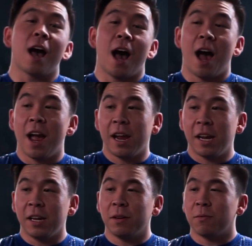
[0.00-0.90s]

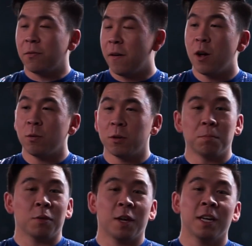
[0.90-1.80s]
I felt
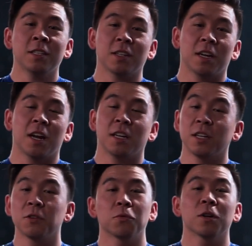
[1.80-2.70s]
in place and I
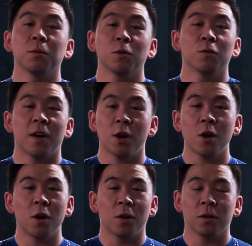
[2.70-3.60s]
didn't really move at
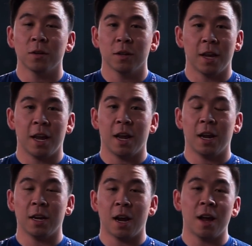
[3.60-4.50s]
all.
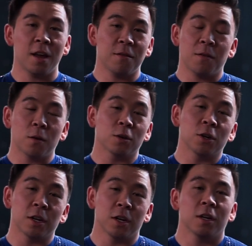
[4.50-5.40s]
And it felt
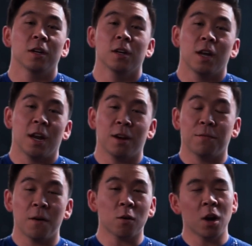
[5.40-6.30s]
good and
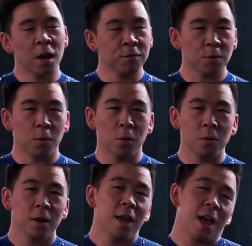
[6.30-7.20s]
it felt
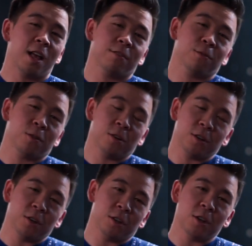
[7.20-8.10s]
comfortable. As
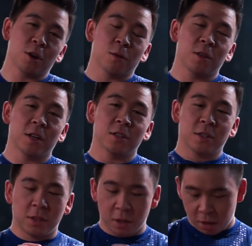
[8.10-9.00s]
for, you know,
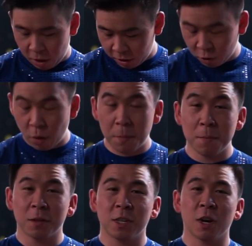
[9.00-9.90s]
this
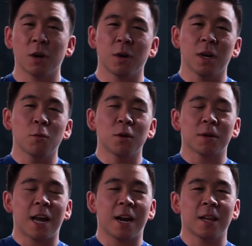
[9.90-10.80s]
gripping material, it
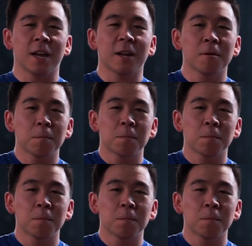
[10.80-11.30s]
would kind of like